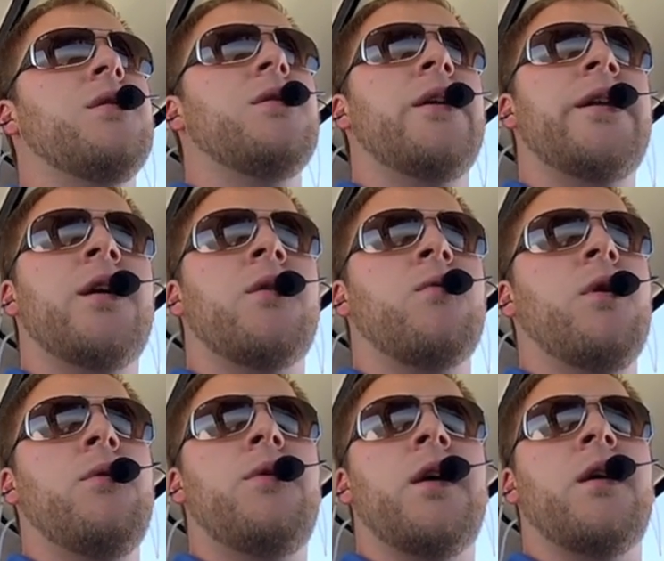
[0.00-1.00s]
the landing on a
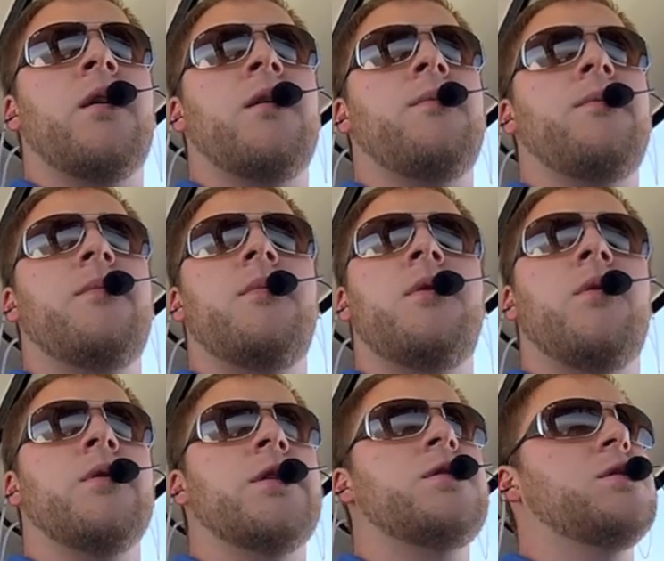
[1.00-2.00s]
road thing,
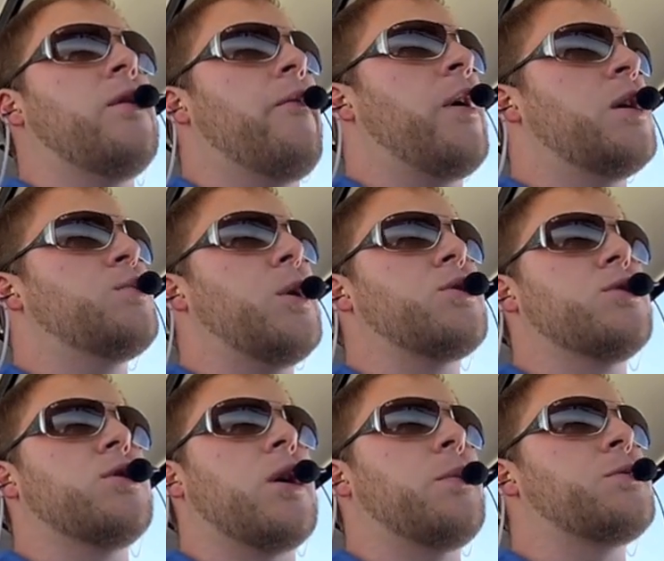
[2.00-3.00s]
unless it's a very
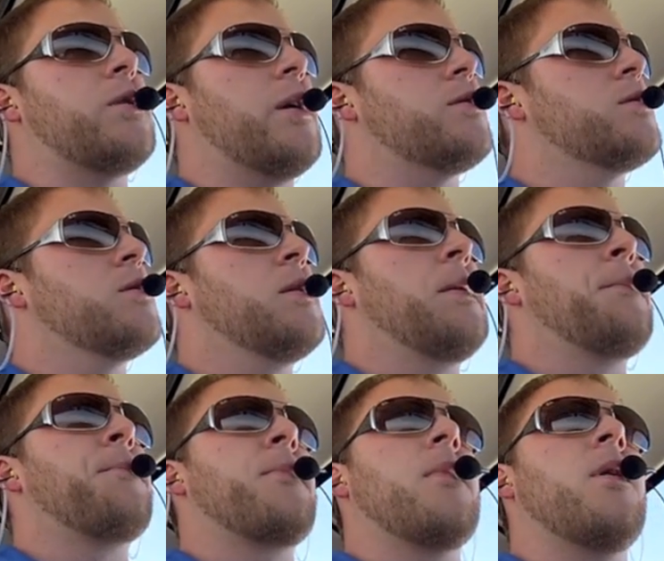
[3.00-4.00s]
special circumstance,
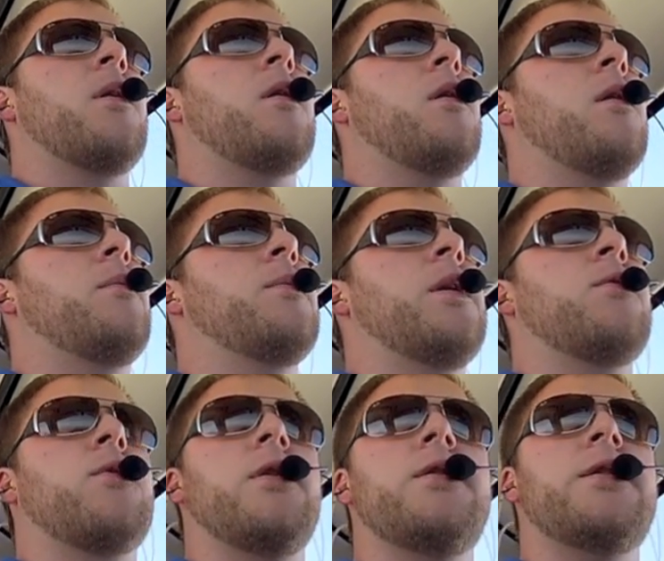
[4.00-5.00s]

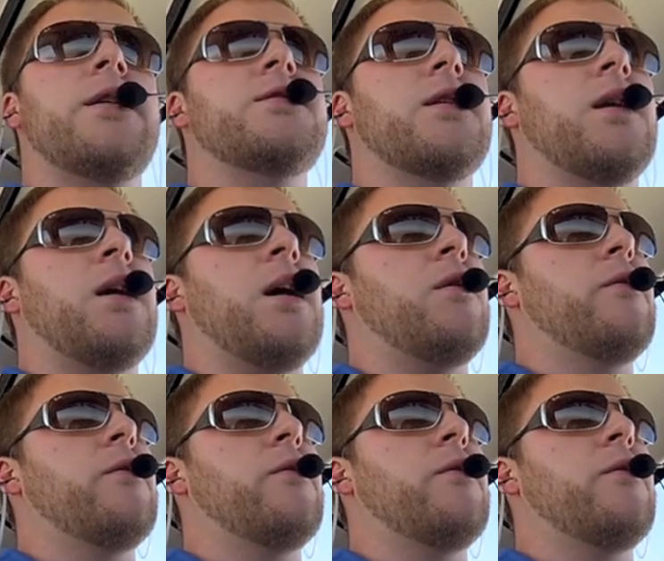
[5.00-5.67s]
it really takes it kind of out